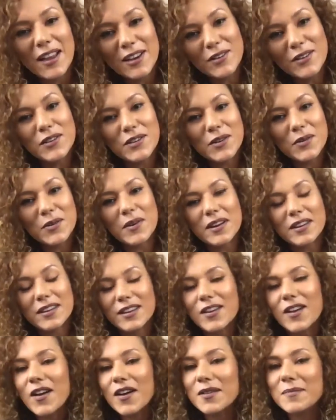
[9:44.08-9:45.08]
know you're
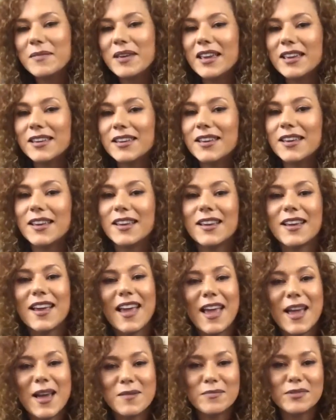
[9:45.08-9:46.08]
working on making
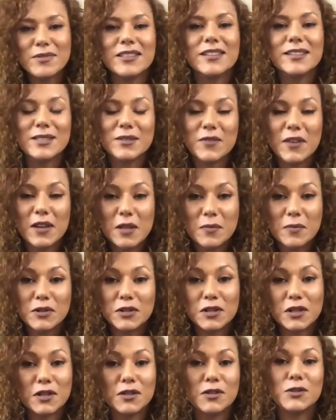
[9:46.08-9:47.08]
hemp seeds available
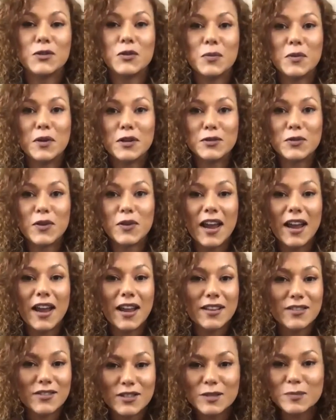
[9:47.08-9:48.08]
to consumers, right?
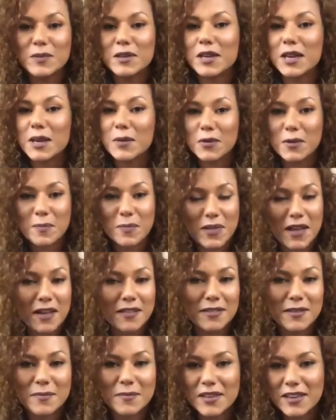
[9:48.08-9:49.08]
And just being able to
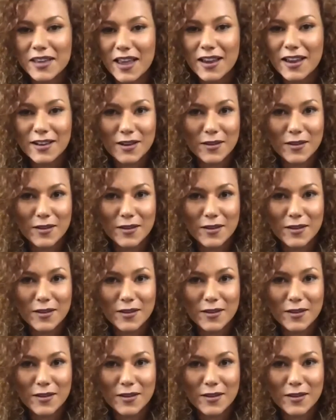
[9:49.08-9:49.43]
plant them like any